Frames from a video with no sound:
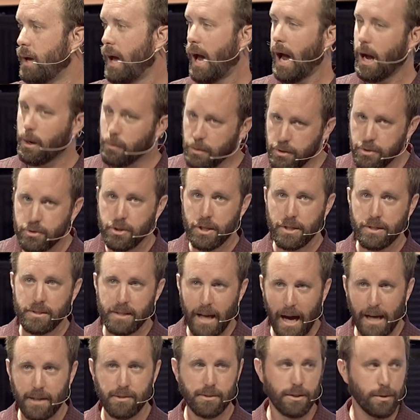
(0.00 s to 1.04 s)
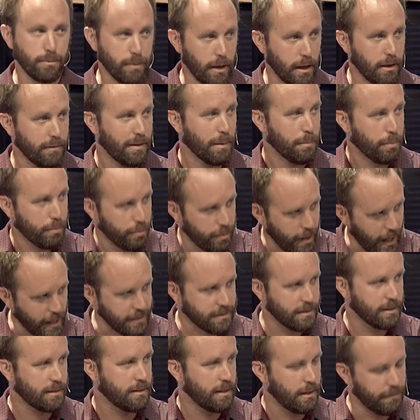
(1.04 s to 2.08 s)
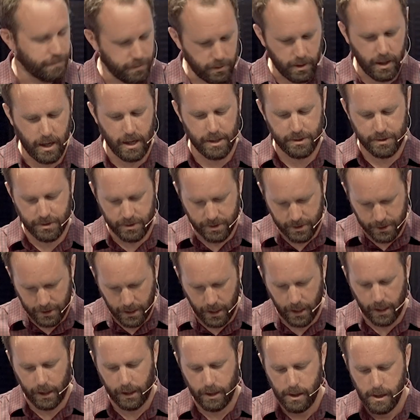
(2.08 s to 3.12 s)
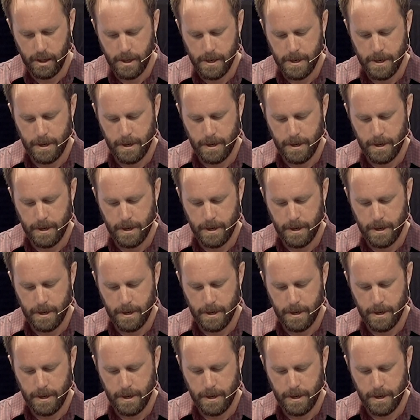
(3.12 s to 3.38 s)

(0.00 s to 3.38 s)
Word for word: How is Jesus actually relevant practically for us today?